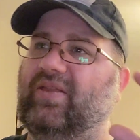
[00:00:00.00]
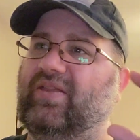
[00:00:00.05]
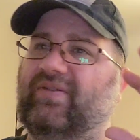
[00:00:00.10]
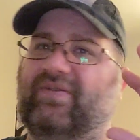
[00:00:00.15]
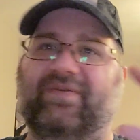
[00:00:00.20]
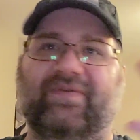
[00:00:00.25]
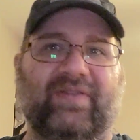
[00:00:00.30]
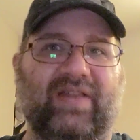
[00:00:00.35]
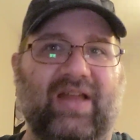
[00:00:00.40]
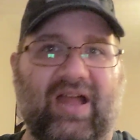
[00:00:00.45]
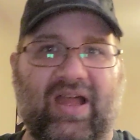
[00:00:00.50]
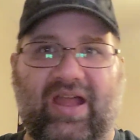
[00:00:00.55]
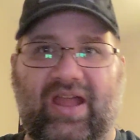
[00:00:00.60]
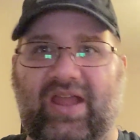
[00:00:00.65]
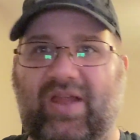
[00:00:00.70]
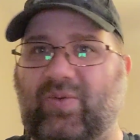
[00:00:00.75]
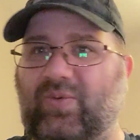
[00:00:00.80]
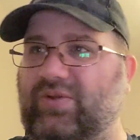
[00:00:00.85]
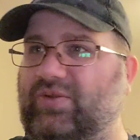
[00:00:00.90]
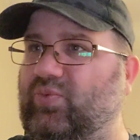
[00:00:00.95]
The
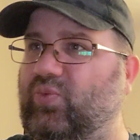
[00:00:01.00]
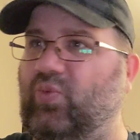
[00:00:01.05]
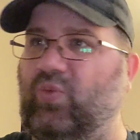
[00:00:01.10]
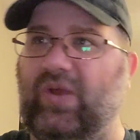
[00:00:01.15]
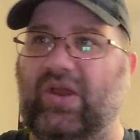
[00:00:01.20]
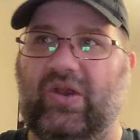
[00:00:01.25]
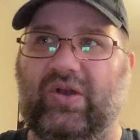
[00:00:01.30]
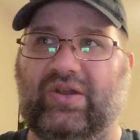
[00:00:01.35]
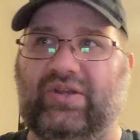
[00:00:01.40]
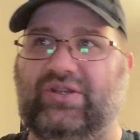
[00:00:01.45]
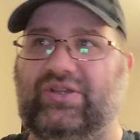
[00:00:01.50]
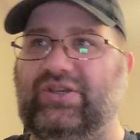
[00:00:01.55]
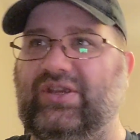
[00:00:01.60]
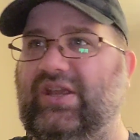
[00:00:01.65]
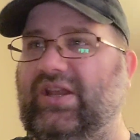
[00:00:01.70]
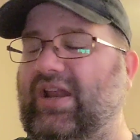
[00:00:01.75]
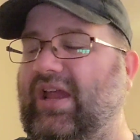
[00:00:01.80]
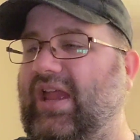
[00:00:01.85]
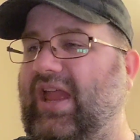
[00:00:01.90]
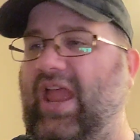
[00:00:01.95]
fly was weird as
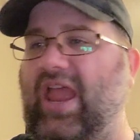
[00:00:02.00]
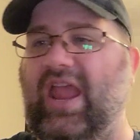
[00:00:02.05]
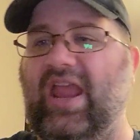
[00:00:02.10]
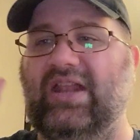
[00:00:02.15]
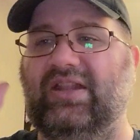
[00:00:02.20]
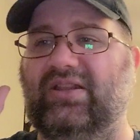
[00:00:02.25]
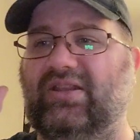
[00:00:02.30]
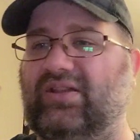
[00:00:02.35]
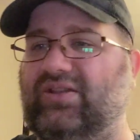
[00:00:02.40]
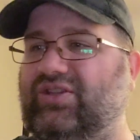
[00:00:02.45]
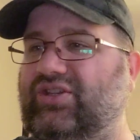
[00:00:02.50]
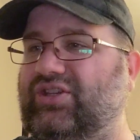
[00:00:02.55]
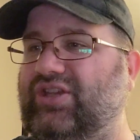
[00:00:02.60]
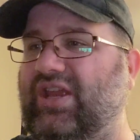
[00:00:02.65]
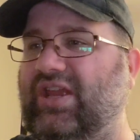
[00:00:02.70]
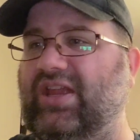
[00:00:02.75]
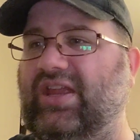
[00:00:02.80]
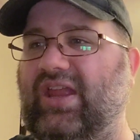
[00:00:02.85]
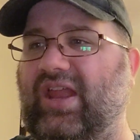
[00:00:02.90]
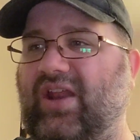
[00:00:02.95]
shit. I hate the
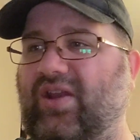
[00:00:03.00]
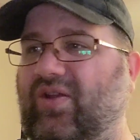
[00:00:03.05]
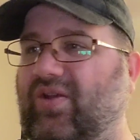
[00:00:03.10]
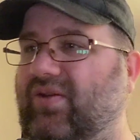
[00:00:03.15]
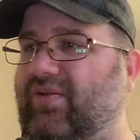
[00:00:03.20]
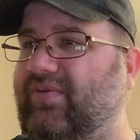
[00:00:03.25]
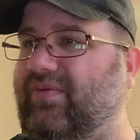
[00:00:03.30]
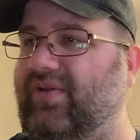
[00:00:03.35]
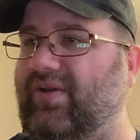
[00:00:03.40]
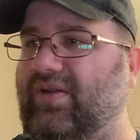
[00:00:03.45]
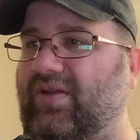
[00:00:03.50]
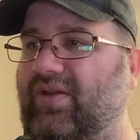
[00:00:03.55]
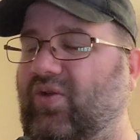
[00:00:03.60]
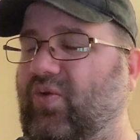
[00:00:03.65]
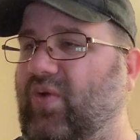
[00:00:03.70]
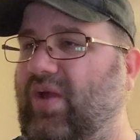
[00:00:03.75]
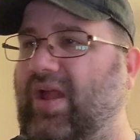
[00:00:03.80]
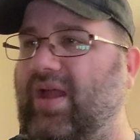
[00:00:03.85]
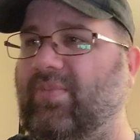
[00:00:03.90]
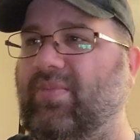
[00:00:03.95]
chick and her fucking
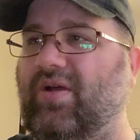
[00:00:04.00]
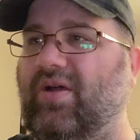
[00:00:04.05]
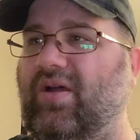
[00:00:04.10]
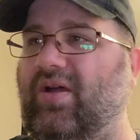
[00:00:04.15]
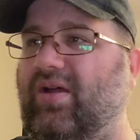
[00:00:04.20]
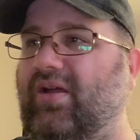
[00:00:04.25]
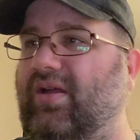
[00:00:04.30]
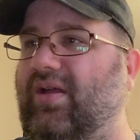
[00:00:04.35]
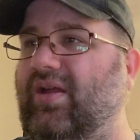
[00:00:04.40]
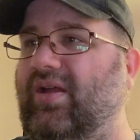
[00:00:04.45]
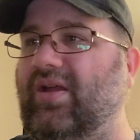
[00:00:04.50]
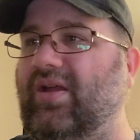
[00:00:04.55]
grandma.